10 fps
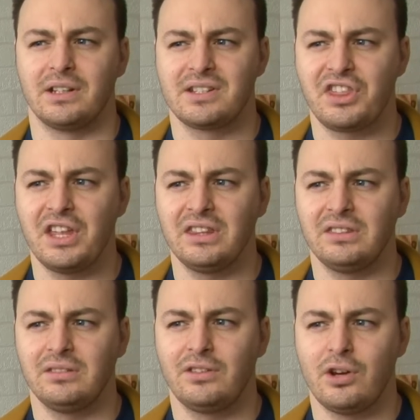because I think
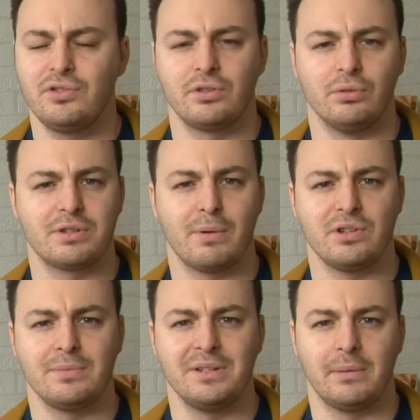those are all
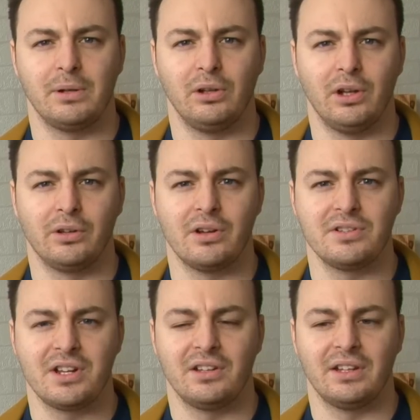supposed to be 00
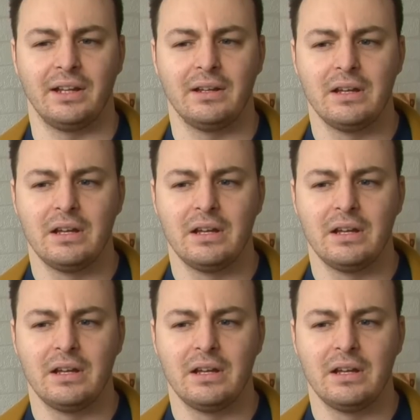locos, aren't they?